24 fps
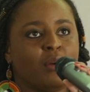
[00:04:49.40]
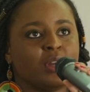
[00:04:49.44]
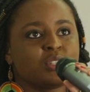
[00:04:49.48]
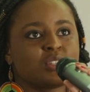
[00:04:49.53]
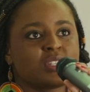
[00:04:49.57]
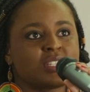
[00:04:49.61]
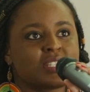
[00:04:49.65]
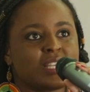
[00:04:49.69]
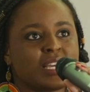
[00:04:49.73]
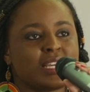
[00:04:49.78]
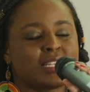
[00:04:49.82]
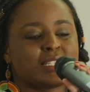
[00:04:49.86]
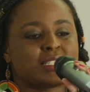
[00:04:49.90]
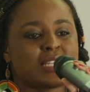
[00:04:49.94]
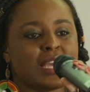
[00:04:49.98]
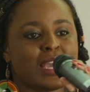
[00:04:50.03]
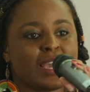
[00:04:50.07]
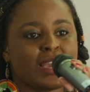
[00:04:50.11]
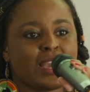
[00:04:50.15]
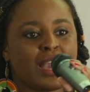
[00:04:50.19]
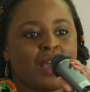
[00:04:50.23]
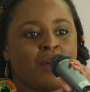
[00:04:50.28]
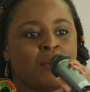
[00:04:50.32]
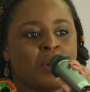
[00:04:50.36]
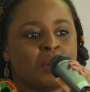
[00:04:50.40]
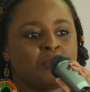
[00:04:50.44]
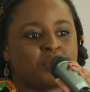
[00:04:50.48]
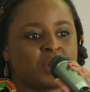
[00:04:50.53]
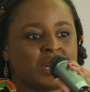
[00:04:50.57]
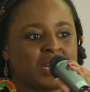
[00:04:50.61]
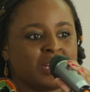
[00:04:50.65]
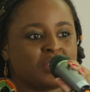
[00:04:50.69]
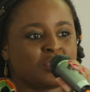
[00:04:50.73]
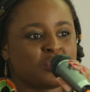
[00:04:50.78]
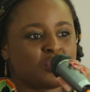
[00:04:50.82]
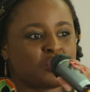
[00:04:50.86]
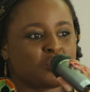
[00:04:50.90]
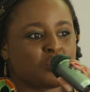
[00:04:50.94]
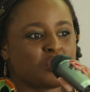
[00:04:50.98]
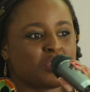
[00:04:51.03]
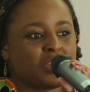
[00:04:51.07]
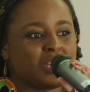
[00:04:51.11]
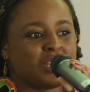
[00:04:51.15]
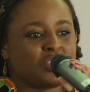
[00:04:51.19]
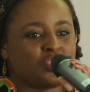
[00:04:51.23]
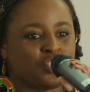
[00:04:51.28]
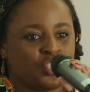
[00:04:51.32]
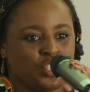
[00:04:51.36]
want to say, take our brains
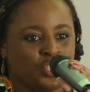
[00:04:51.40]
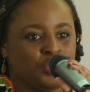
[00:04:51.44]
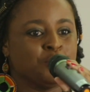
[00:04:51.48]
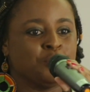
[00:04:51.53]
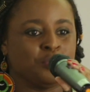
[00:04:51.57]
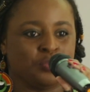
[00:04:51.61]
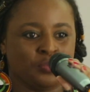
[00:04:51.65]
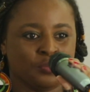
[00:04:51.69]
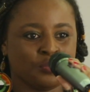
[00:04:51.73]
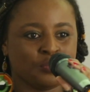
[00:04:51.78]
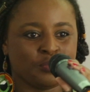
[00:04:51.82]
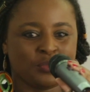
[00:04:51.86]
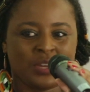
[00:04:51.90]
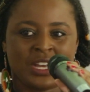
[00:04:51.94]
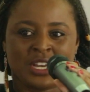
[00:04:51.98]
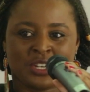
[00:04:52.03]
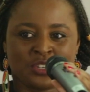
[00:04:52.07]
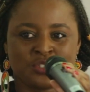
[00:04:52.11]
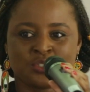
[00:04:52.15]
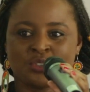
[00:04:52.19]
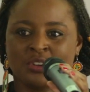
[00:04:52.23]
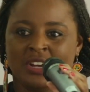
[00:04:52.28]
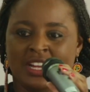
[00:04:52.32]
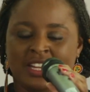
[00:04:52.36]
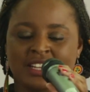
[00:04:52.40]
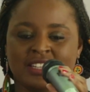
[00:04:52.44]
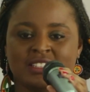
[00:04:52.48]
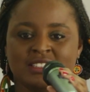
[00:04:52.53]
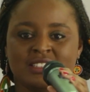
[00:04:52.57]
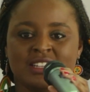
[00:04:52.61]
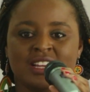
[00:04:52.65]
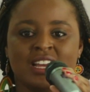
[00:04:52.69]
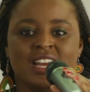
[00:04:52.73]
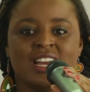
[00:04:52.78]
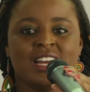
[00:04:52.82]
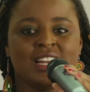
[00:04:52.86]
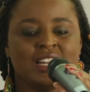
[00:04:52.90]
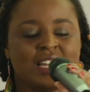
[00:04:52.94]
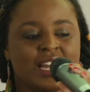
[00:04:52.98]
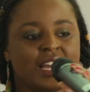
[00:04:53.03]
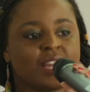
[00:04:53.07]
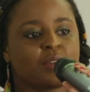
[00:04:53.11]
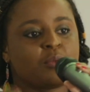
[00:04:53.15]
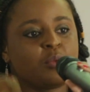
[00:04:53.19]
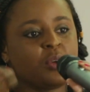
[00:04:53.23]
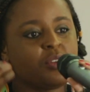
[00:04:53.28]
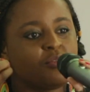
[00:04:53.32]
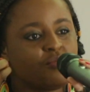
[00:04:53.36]
to the gym, actually.
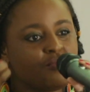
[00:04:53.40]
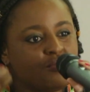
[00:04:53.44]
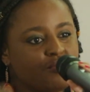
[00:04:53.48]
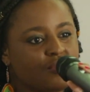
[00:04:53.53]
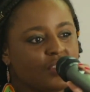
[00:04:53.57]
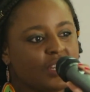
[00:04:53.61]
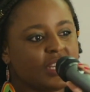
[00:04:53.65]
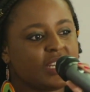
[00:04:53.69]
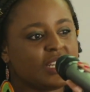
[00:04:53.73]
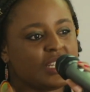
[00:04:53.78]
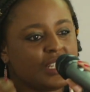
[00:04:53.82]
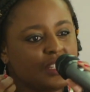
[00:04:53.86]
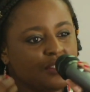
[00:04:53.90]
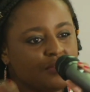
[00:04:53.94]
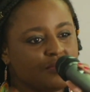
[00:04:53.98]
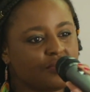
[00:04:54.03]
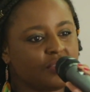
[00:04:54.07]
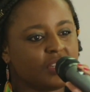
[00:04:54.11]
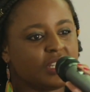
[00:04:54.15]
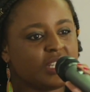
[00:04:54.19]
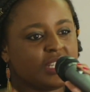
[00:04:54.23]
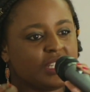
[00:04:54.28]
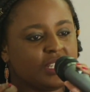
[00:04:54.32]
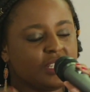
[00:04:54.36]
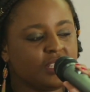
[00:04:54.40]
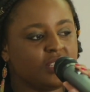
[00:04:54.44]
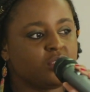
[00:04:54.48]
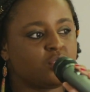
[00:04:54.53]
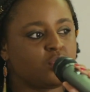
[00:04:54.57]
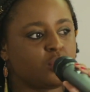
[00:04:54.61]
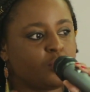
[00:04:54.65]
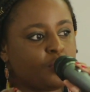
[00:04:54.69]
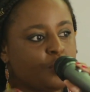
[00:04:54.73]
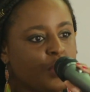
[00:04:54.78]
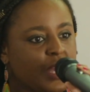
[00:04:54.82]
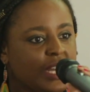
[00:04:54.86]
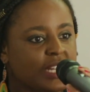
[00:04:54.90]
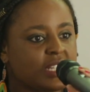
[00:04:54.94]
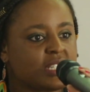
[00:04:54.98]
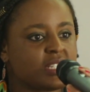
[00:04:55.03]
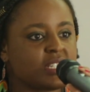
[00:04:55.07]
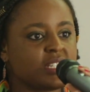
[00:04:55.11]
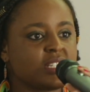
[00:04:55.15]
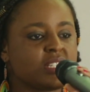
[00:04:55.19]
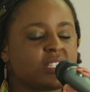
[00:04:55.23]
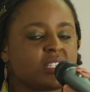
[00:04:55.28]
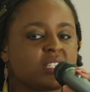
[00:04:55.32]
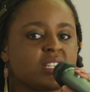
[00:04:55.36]
Like we really, really need to
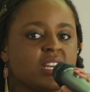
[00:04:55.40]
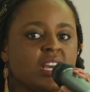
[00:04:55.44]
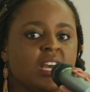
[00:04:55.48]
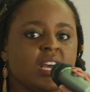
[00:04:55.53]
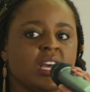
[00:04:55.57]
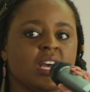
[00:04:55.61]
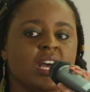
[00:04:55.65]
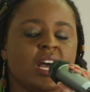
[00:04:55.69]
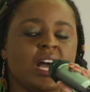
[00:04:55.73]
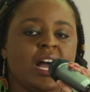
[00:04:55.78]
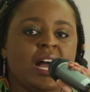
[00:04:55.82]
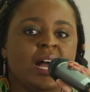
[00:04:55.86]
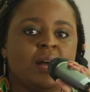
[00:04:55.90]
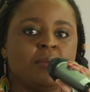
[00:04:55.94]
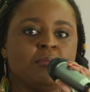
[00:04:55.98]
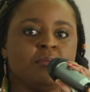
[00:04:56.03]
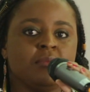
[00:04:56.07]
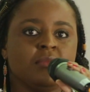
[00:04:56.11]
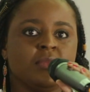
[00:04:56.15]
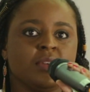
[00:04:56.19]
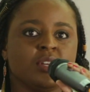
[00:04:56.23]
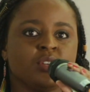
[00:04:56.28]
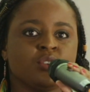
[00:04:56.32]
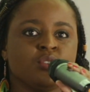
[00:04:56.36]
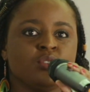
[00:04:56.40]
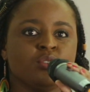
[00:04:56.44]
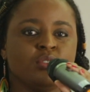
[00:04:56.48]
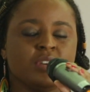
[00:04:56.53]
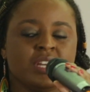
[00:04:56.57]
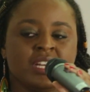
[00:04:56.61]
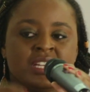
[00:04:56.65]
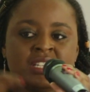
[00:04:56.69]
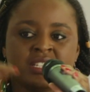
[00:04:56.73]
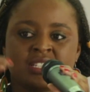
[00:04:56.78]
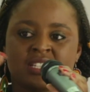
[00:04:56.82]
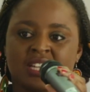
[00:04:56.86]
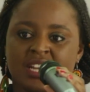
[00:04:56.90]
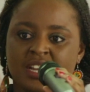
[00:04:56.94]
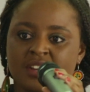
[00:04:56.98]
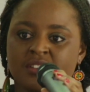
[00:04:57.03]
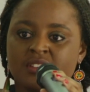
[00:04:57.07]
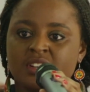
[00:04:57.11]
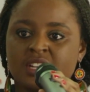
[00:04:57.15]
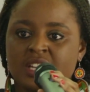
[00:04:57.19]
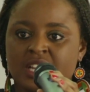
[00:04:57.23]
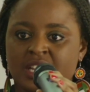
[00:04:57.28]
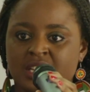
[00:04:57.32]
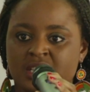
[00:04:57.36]
practice
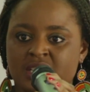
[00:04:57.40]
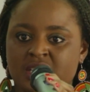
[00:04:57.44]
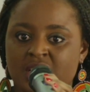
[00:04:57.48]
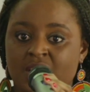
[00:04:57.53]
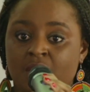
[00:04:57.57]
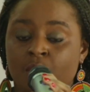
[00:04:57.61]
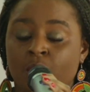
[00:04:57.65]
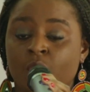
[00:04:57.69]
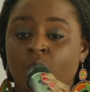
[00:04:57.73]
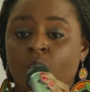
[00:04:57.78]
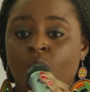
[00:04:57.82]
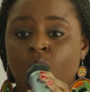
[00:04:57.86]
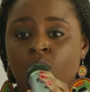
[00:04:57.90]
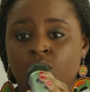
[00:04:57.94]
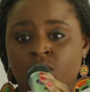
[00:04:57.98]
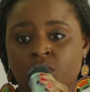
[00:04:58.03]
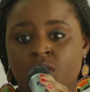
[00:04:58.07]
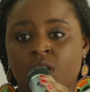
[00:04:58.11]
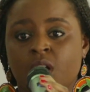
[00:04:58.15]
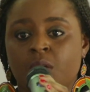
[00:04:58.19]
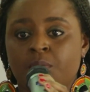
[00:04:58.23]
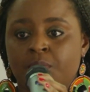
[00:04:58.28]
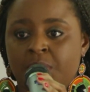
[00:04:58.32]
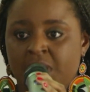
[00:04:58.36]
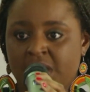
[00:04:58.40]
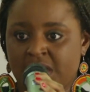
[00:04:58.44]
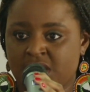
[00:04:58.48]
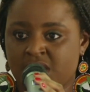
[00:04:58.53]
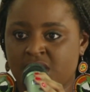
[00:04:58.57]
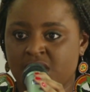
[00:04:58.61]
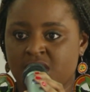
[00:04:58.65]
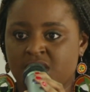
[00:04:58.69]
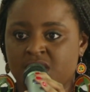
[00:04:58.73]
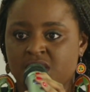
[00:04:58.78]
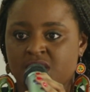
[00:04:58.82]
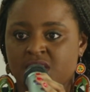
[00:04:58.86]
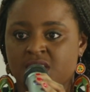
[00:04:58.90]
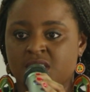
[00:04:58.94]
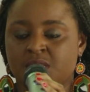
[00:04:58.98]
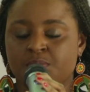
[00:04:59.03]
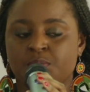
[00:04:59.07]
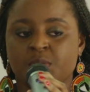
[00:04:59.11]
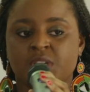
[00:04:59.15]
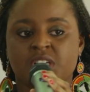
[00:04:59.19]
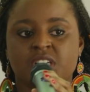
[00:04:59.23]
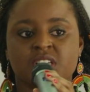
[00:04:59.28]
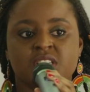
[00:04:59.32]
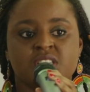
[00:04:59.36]
interrogating our own
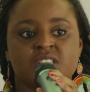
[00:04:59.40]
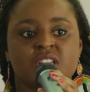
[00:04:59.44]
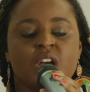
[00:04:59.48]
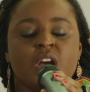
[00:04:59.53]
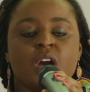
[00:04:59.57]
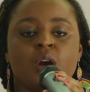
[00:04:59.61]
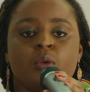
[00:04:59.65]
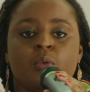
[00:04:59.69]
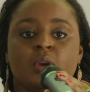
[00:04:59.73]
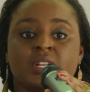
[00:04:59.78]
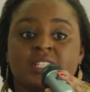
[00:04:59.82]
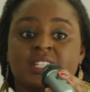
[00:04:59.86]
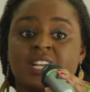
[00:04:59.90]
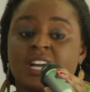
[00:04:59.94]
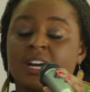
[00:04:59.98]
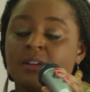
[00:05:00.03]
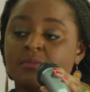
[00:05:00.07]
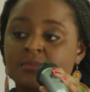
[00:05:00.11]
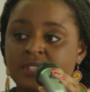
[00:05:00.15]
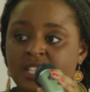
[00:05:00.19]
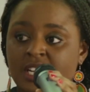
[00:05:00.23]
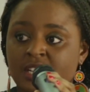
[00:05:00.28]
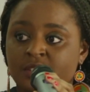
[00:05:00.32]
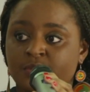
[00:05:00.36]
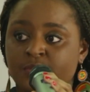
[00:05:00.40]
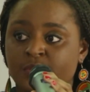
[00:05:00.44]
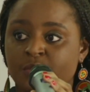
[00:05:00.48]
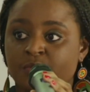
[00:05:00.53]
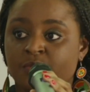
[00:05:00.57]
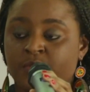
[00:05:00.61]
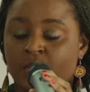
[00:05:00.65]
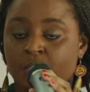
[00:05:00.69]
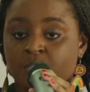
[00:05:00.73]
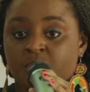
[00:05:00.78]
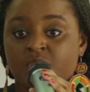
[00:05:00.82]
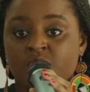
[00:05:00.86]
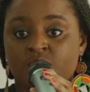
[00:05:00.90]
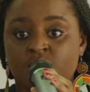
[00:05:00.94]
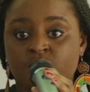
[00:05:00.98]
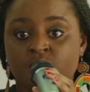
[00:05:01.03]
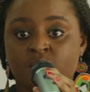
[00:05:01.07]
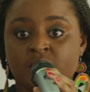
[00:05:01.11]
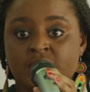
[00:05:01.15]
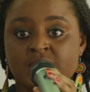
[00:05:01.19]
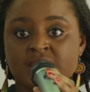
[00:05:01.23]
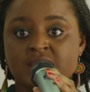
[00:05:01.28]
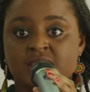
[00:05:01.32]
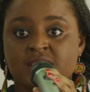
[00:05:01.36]
complexities. Because what comes out from the
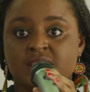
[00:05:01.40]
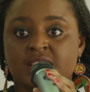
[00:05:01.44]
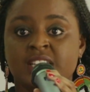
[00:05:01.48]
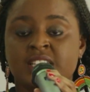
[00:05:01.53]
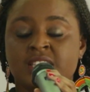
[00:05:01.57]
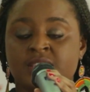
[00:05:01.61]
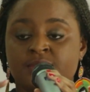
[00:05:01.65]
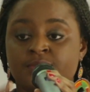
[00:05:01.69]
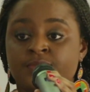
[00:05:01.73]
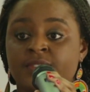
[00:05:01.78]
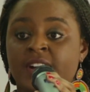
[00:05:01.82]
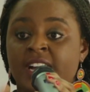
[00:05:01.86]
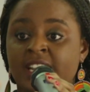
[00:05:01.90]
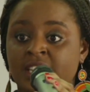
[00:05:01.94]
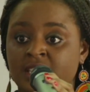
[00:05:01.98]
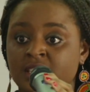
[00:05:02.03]
US, it's